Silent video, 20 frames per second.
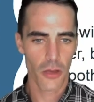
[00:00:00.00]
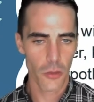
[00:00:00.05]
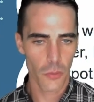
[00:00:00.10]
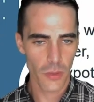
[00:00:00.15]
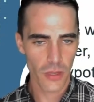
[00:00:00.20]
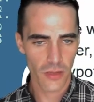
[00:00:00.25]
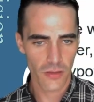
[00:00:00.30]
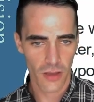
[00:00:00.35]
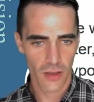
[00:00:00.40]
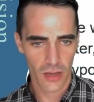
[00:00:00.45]
We
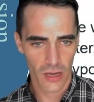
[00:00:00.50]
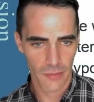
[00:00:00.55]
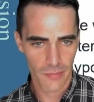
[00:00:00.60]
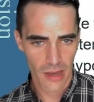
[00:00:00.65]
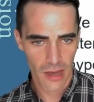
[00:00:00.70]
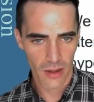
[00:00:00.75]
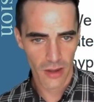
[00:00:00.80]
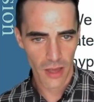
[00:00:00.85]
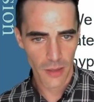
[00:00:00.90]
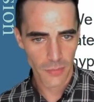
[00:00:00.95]
can talk
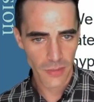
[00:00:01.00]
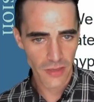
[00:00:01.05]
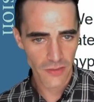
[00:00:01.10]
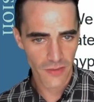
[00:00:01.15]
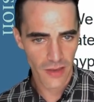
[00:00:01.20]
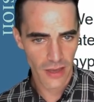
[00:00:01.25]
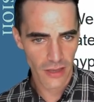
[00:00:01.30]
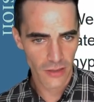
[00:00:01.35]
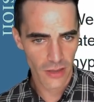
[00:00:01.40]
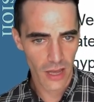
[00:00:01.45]
about a
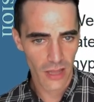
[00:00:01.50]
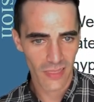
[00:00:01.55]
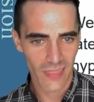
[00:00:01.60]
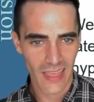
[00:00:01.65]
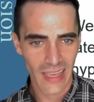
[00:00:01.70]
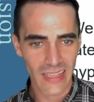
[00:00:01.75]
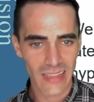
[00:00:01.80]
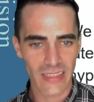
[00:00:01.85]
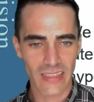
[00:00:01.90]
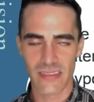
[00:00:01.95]
p-value. How
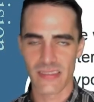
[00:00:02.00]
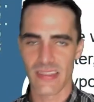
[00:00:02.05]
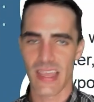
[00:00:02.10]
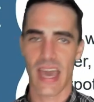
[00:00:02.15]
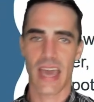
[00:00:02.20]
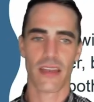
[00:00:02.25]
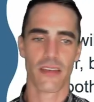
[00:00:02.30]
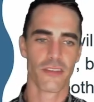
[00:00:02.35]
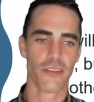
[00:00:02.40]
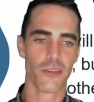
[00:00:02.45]
likely is
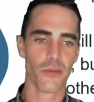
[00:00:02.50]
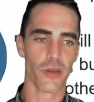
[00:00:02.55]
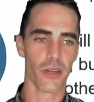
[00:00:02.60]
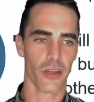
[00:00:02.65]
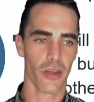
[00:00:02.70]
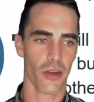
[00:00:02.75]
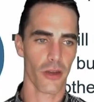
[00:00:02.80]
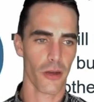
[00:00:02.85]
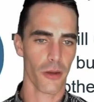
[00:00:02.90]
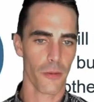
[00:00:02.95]
that to
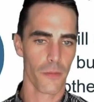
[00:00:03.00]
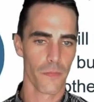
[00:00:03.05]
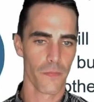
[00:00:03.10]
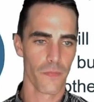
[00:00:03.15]
occur?